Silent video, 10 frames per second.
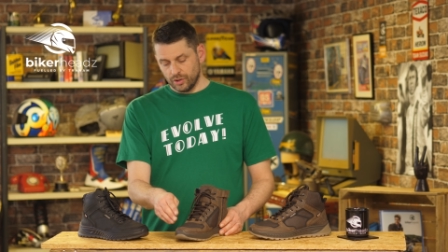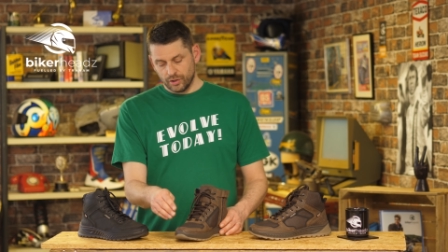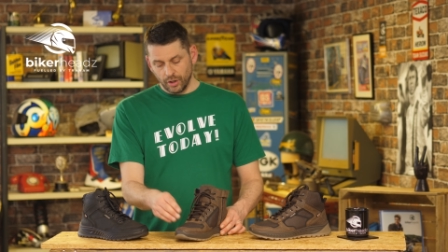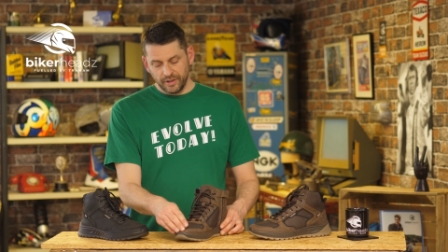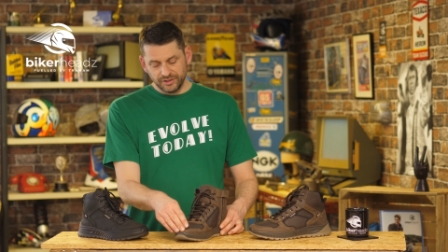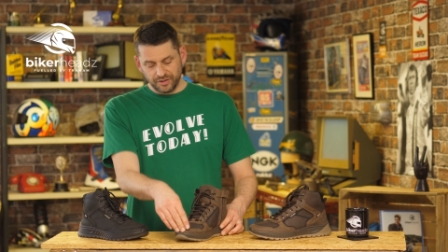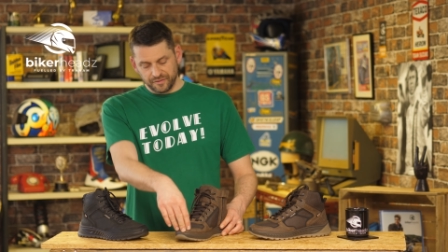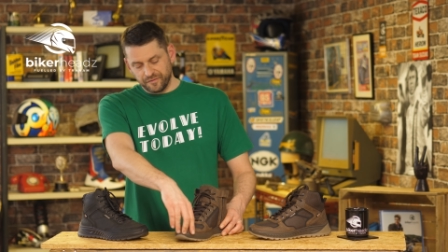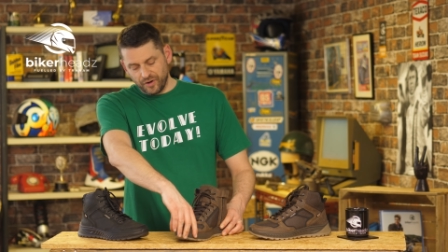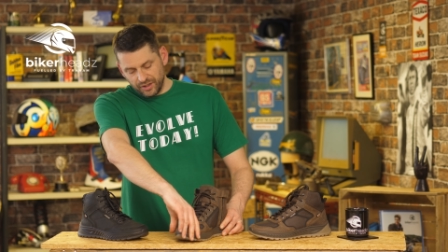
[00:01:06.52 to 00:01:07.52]
Going to the
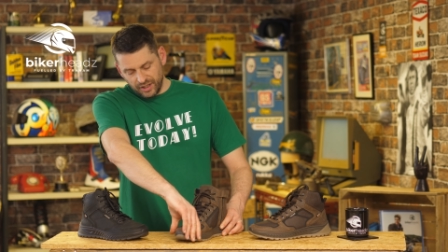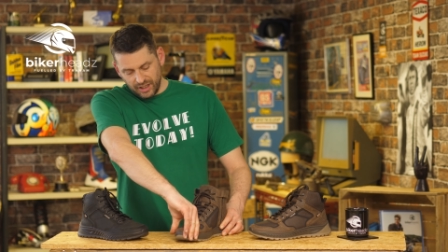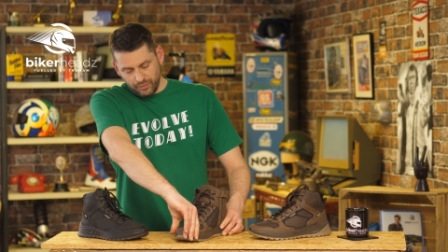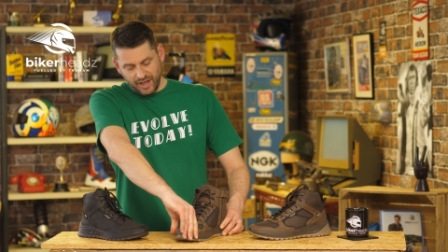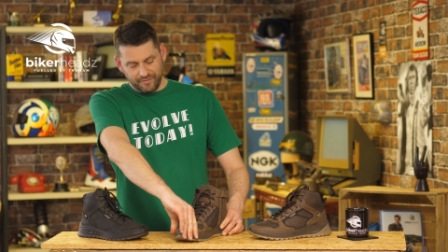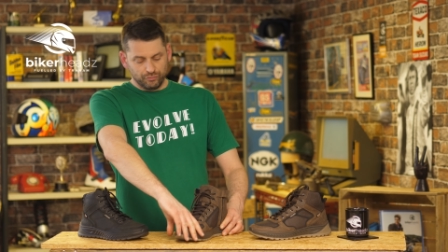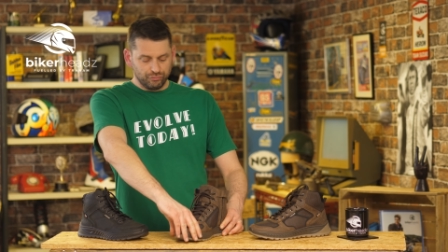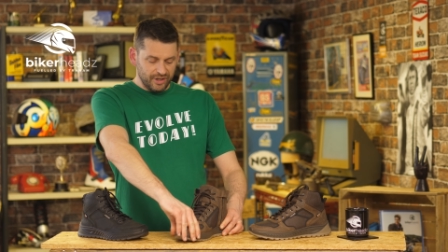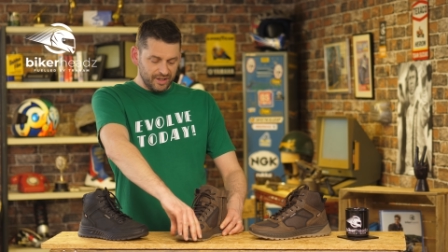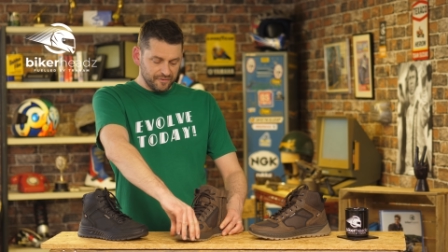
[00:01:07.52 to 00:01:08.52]
front here, we have a
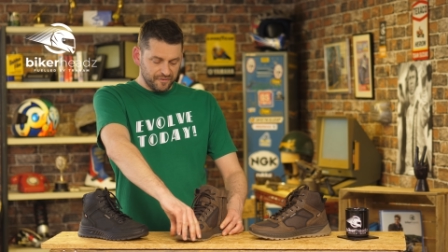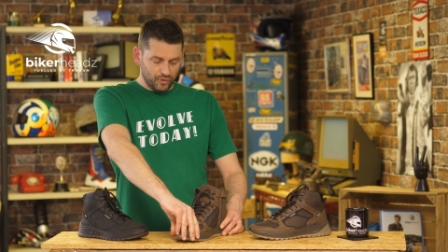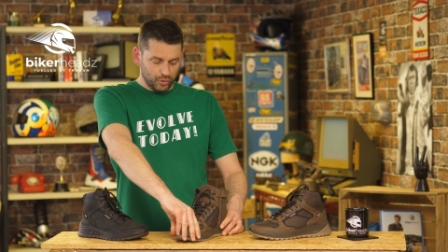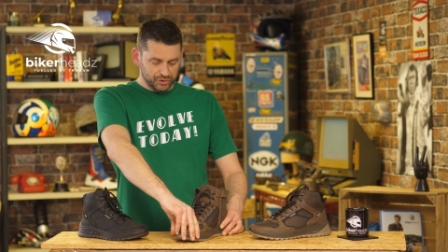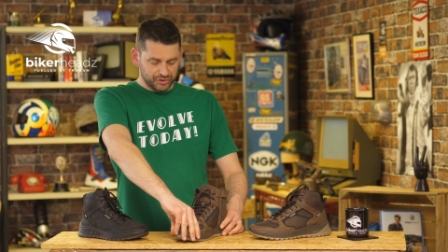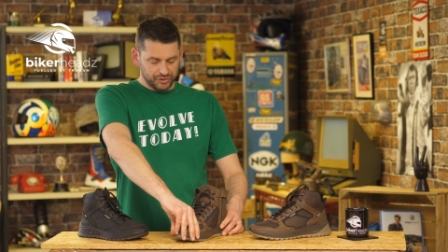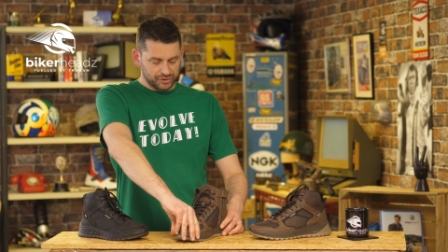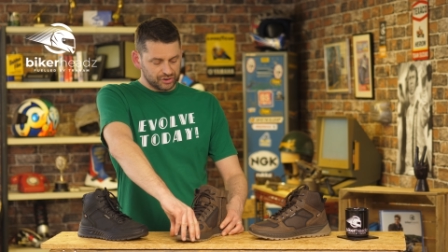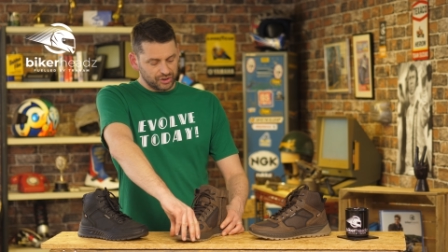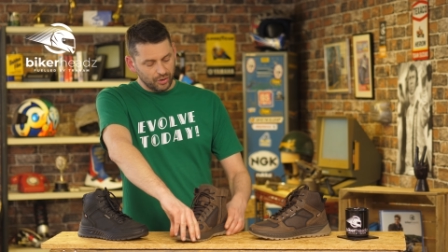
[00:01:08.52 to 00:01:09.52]
reinforced
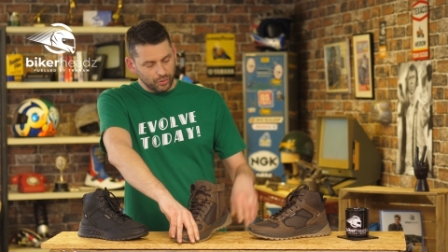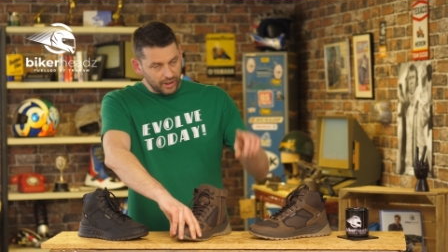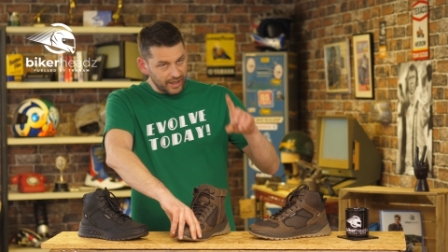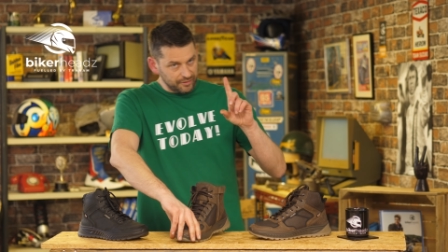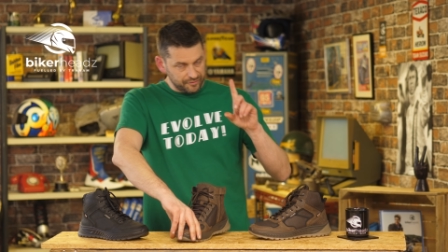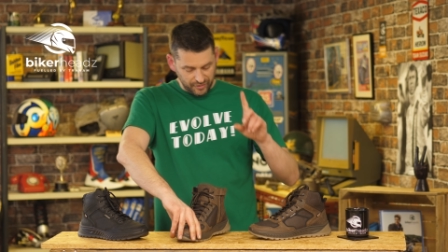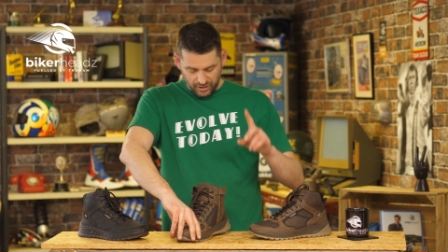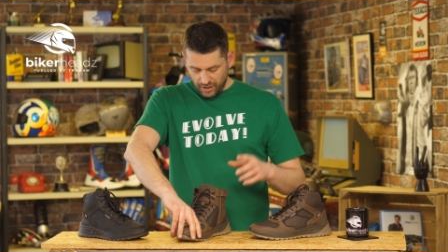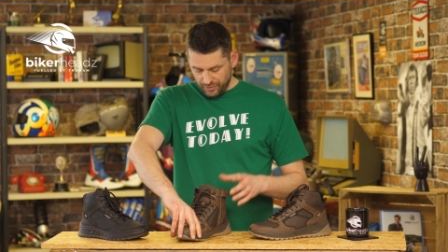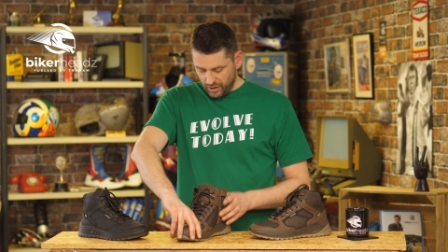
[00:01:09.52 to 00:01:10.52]
sole and for other